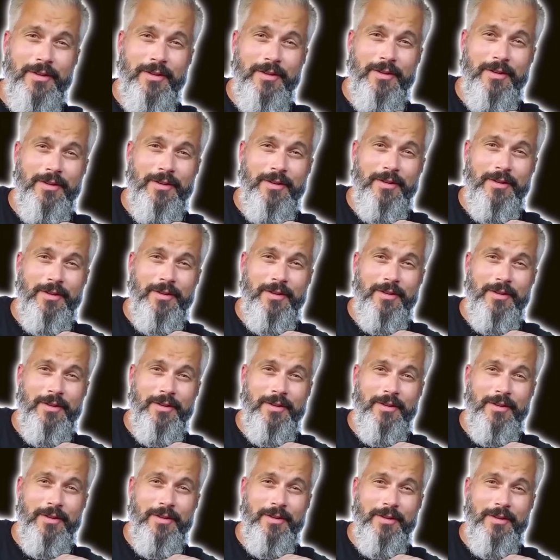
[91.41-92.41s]
Hello everyone, my
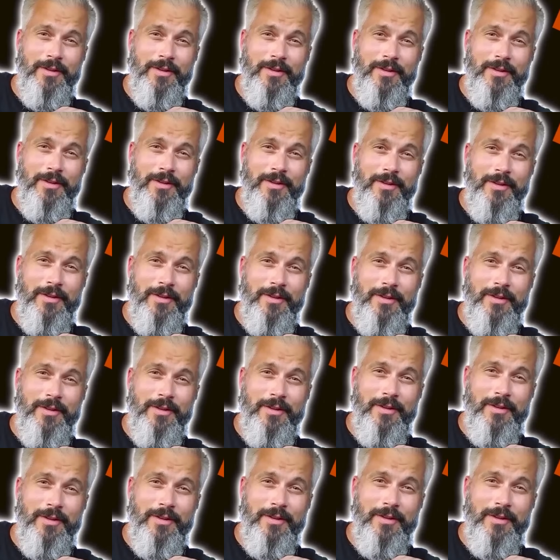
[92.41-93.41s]
name is John and this is
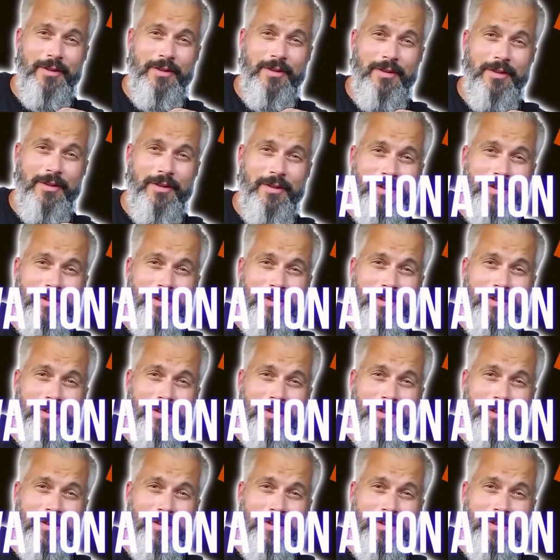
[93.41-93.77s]
Motivation